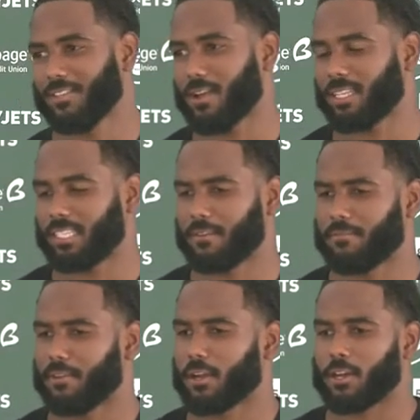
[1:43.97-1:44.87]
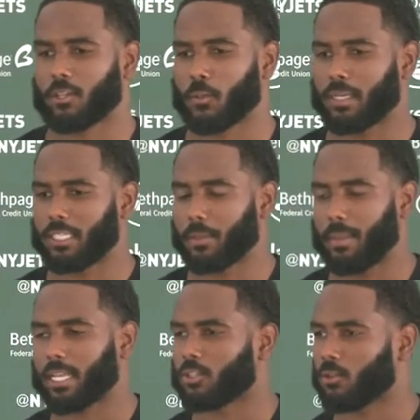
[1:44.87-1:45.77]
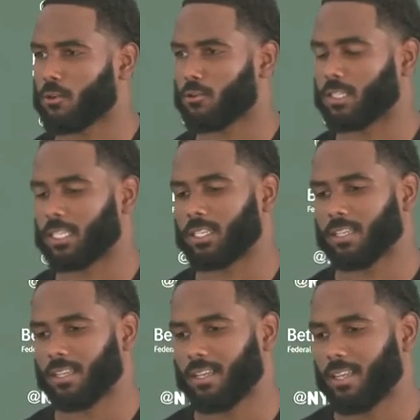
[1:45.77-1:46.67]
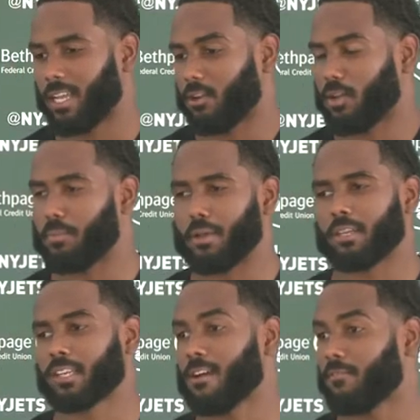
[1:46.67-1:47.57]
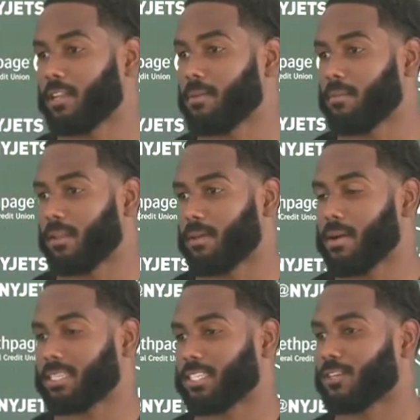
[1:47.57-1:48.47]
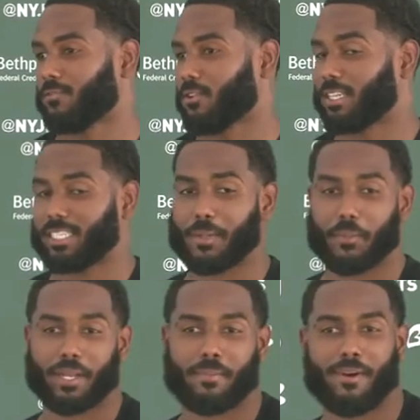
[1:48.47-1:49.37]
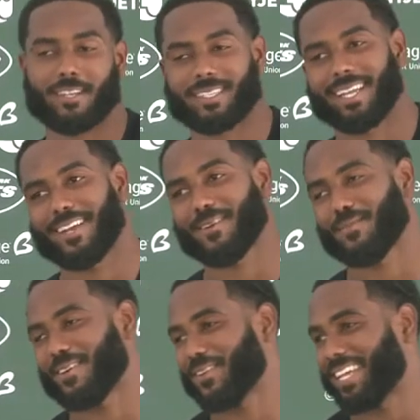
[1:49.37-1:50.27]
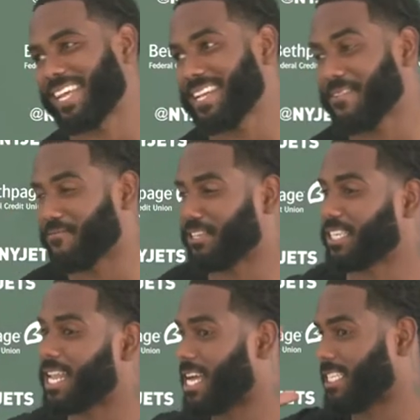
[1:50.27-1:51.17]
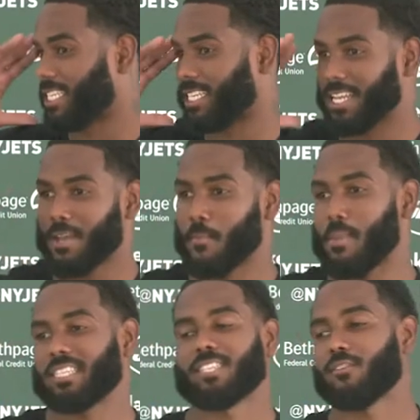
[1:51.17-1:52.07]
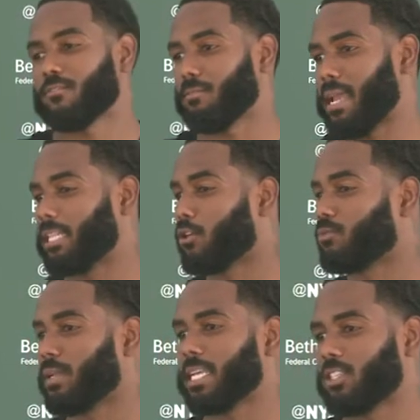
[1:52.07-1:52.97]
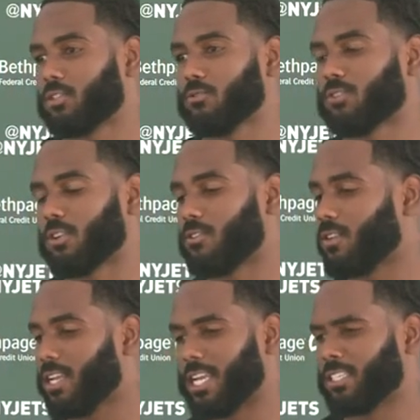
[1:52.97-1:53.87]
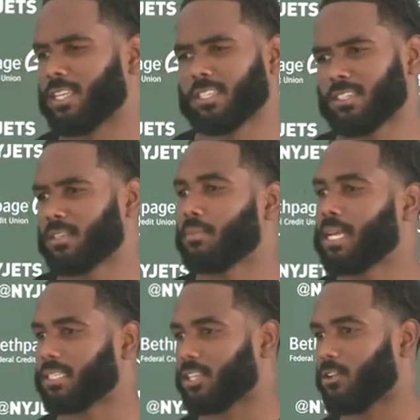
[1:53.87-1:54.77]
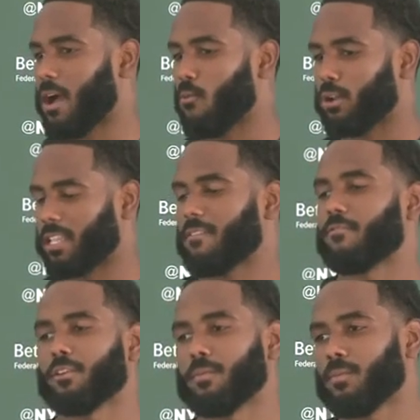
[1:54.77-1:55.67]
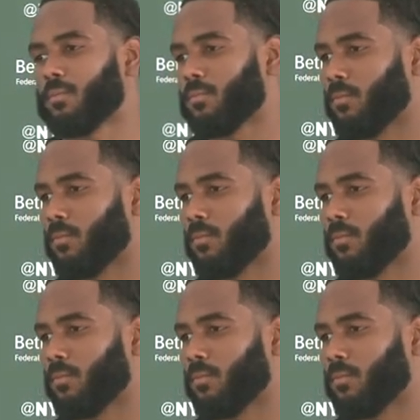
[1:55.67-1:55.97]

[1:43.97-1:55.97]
You know, I see him feel comfortable. I see him make his throws, and it only builds confidence in, in myself. You know, I see the pretty balls in the air. I'm like, okay, visualizing myself make those plays too. So it's, it's just a blessing. You know, I want that for him.